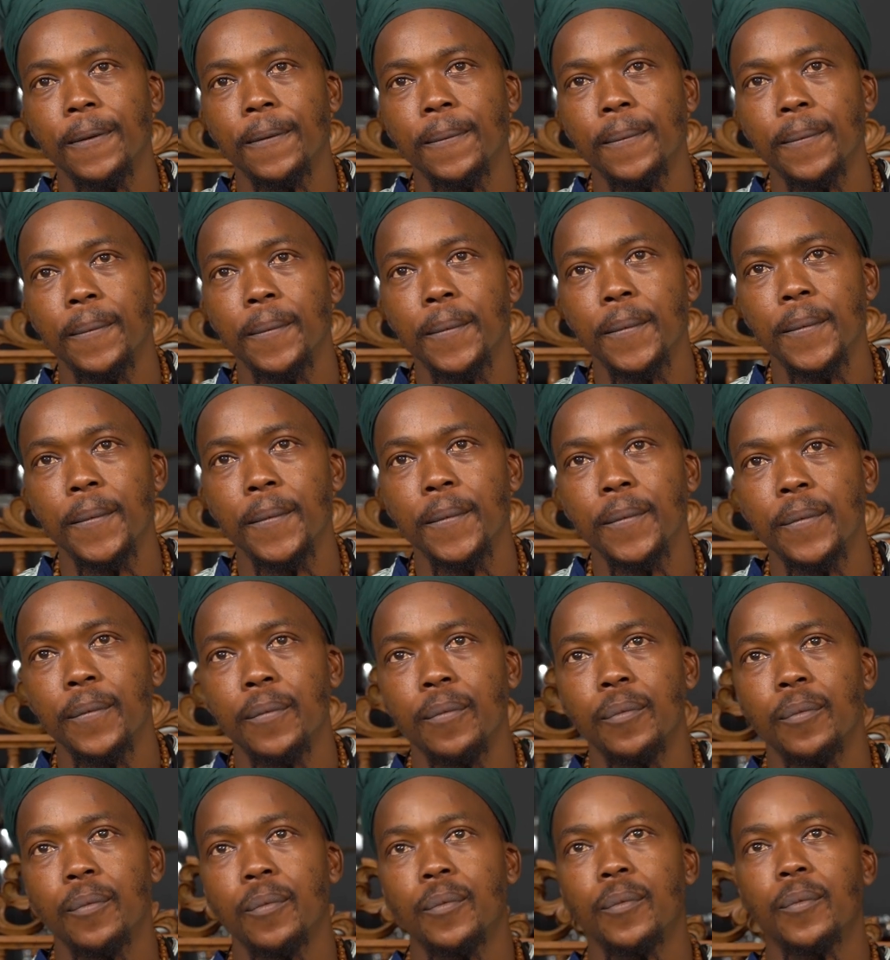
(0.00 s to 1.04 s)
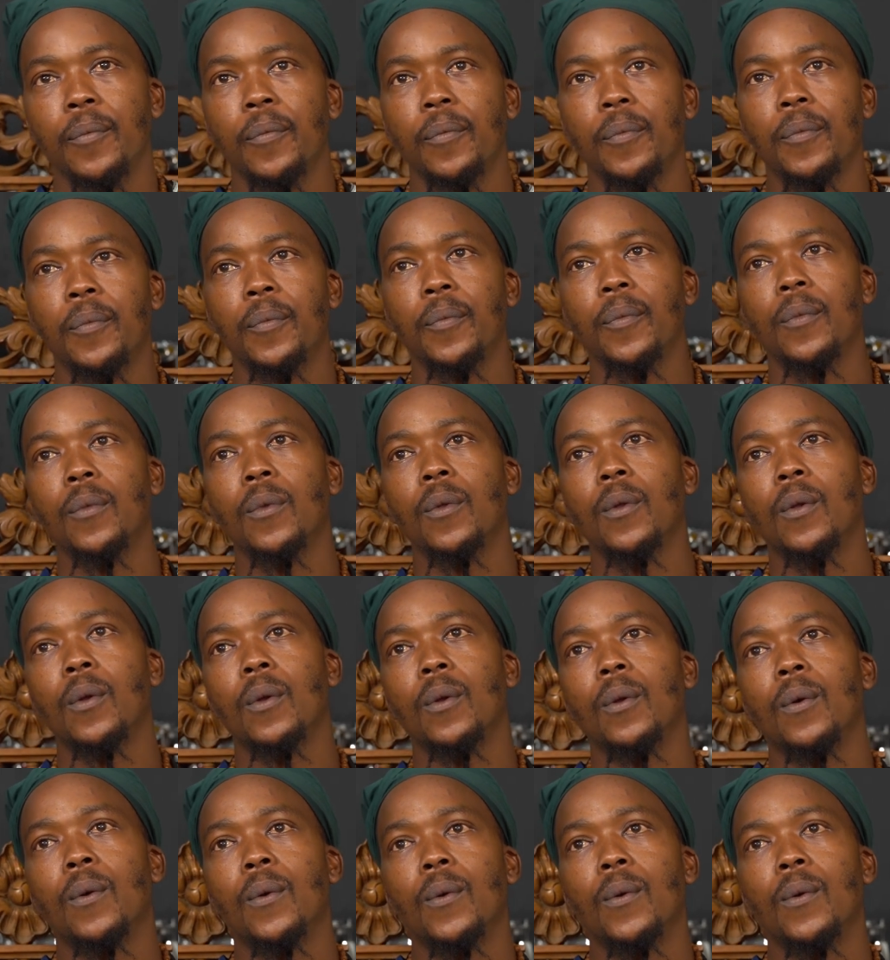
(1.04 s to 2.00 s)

Nobody speaks.